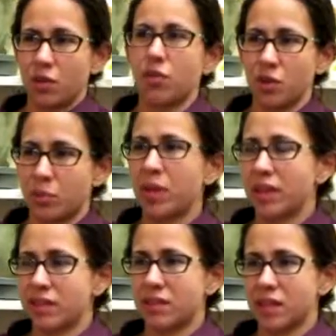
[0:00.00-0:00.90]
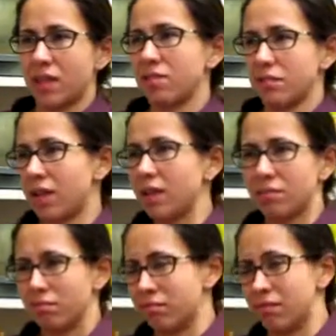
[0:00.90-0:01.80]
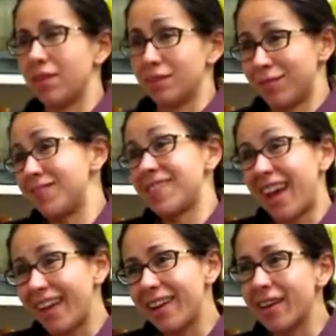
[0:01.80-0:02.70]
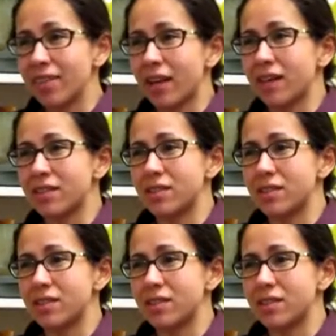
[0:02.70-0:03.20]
your place in society, right?